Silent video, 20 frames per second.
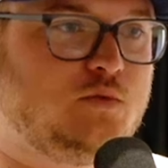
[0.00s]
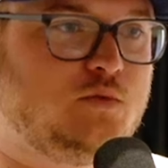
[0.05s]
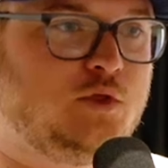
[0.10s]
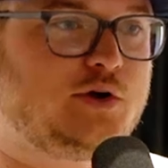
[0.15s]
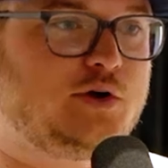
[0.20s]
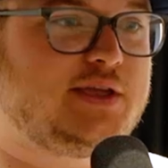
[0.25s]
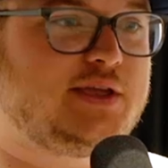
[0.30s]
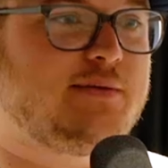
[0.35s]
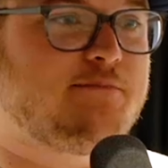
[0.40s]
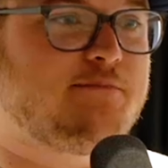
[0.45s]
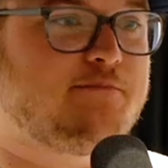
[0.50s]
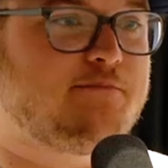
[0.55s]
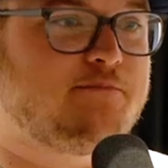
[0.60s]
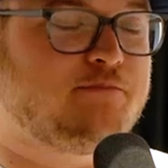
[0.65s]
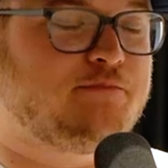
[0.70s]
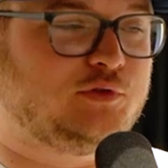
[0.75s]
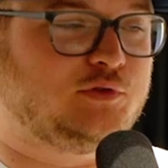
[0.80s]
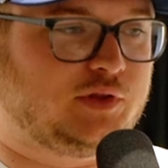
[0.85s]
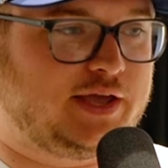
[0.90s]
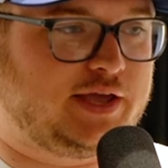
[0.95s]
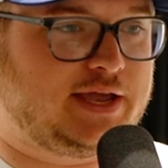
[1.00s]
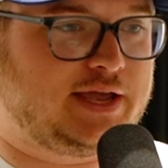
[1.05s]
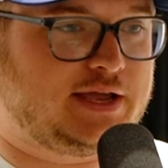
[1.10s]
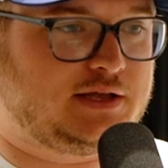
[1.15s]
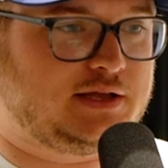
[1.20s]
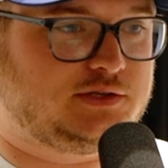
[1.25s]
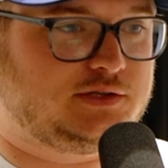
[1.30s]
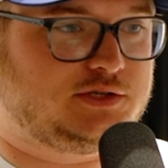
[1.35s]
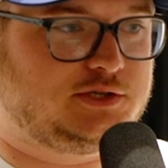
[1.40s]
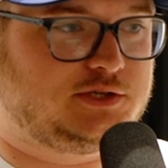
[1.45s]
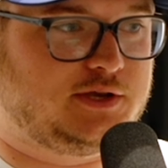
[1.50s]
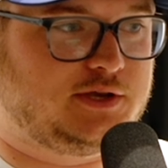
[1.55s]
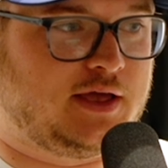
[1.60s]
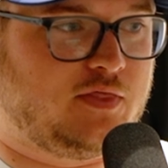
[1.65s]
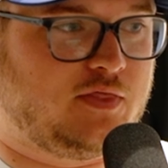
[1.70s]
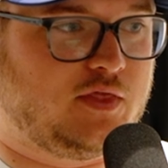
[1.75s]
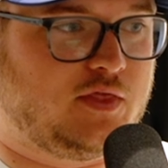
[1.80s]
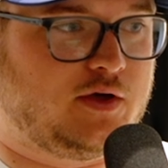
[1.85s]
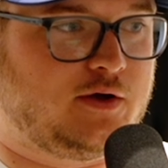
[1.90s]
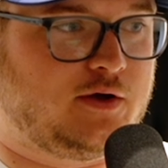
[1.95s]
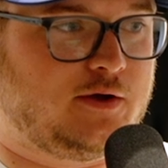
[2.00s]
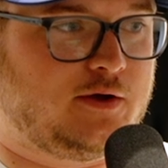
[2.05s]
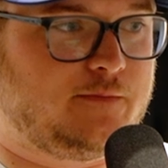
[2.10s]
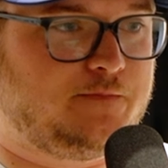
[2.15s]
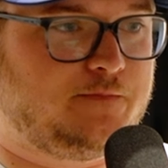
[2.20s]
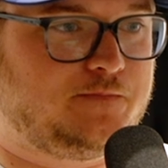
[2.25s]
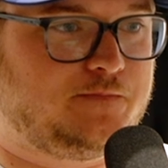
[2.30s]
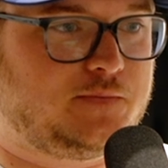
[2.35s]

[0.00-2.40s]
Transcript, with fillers: look at blades and the